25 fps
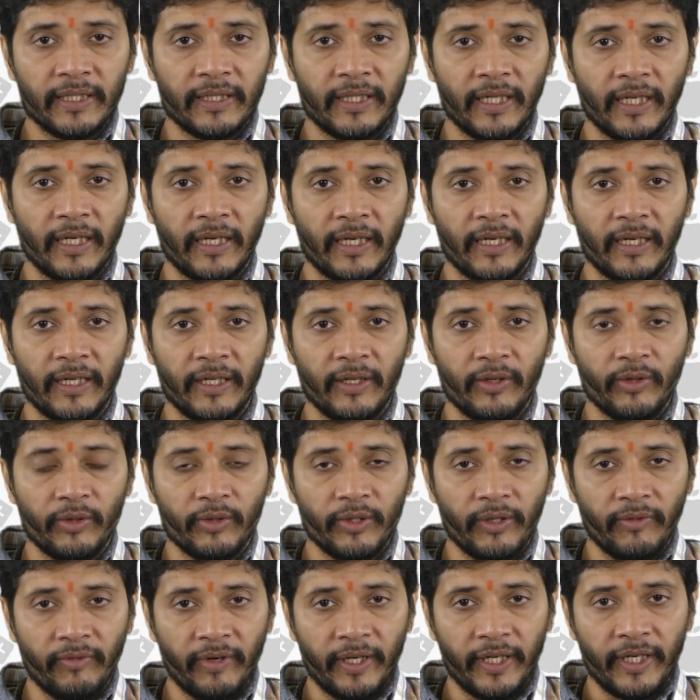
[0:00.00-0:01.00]

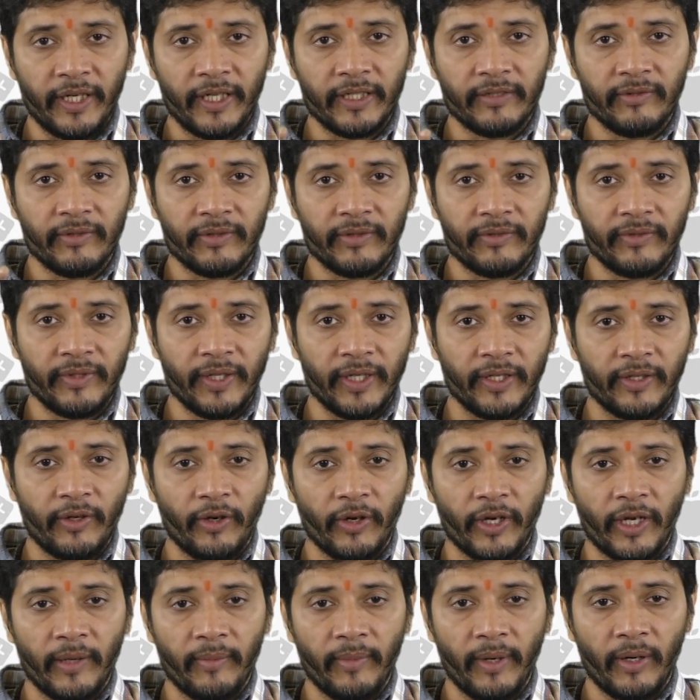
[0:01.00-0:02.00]
the vendors which we had
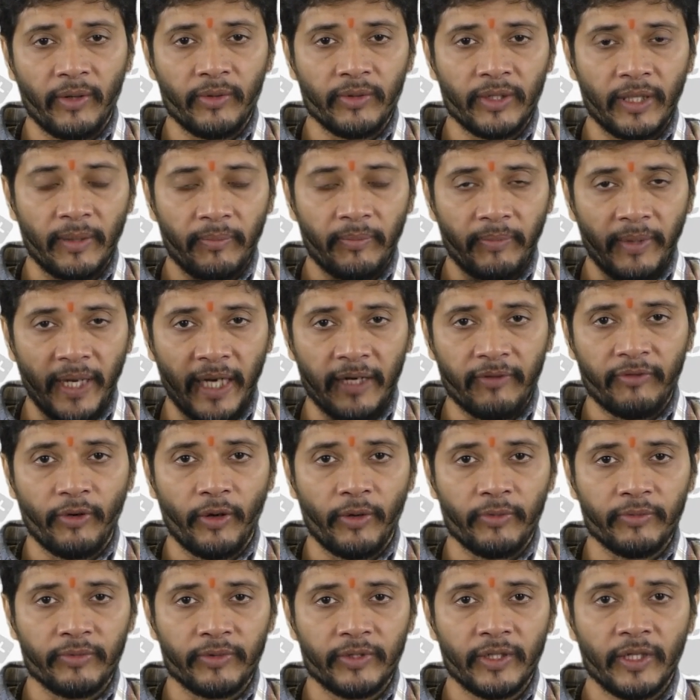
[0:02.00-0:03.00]
talked about, the
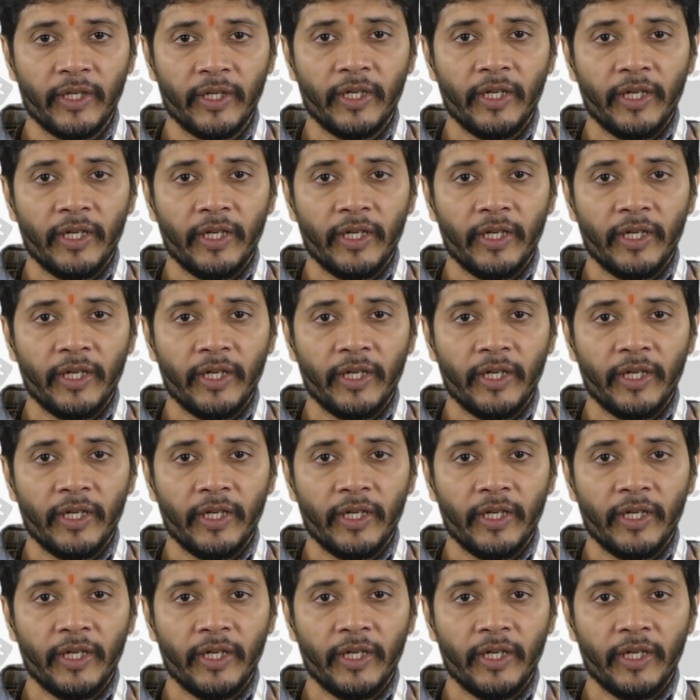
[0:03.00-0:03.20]
platforms,